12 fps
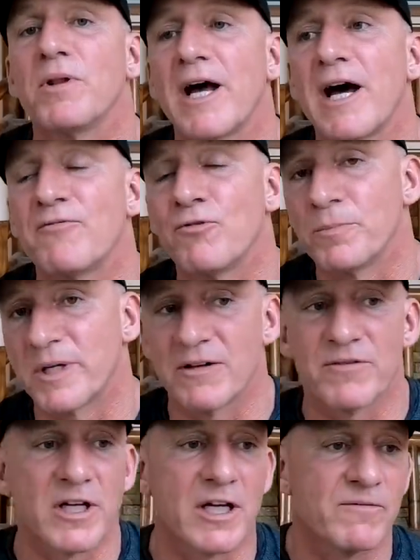platform
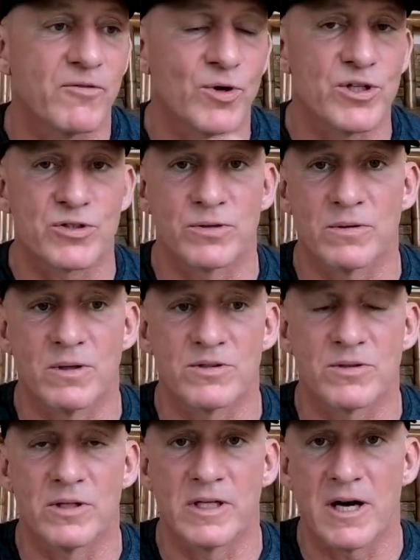giving a voice
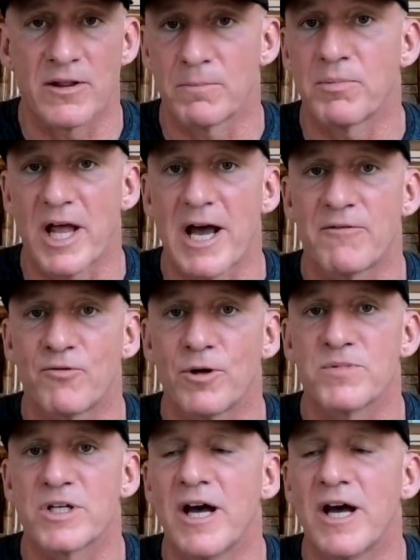to the other platforms.